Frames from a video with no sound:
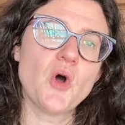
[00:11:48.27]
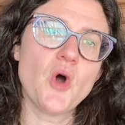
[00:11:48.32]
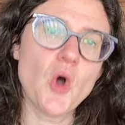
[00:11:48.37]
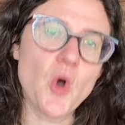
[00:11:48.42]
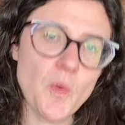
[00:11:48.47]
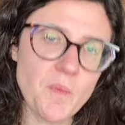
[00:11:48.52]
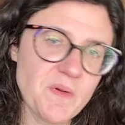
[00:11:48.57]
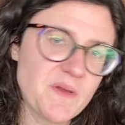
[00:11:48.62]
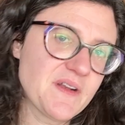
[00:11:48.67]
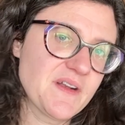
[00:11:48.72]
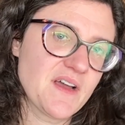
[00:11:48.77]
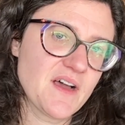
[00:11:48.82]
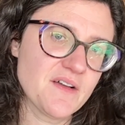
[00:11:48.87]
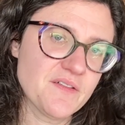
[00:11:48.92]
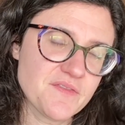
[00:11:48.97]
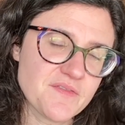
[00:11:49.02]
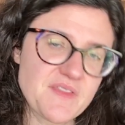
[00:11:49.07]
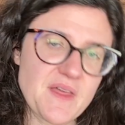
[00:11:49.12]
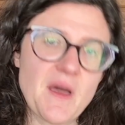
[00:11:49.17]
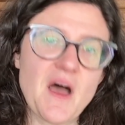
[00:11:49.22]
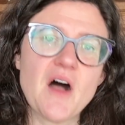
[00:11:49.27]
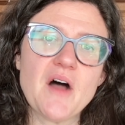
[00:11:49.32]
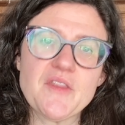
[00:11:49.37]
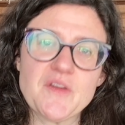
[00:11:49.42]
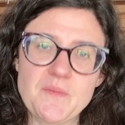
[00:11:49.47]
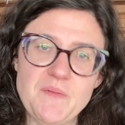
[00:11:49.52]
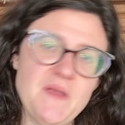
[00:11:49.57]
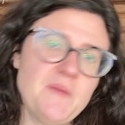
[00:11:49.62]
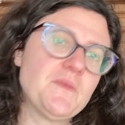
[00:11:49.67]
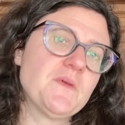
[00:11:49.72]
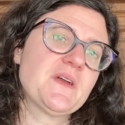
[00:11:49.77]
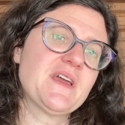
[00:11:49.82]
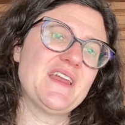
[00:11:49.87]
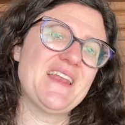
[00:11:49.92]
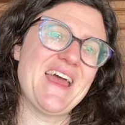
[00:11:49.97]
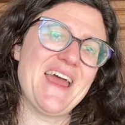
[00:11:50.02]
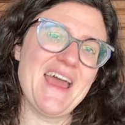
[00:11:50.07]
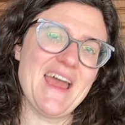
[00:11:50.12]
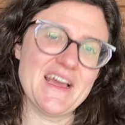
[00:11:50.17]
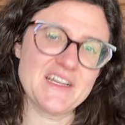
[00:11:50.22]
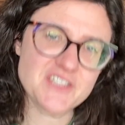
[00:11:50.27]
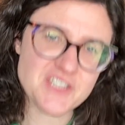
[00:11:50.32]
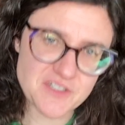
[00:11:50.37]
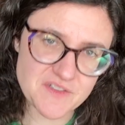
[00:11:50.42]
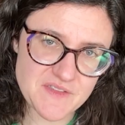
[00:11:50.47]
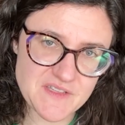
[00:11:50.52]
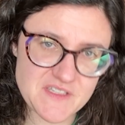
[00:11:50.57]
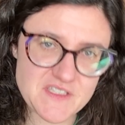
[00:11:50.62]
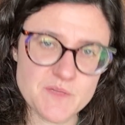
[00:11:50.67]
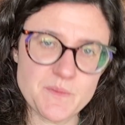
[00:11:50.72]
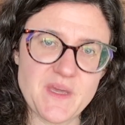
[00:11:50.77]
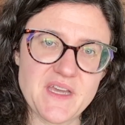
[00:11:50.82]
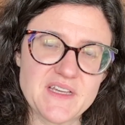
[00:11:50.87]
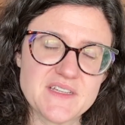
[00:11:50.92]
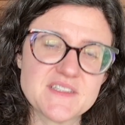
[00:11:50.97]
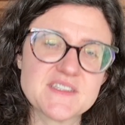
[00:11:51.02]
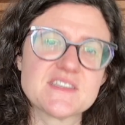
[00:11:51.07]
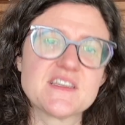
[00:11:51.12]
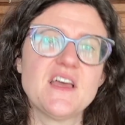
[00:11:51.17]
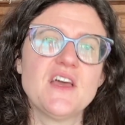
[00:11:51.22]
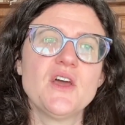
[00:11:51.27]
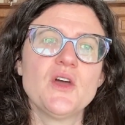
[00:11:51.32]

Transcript: open enough that other people can enter the space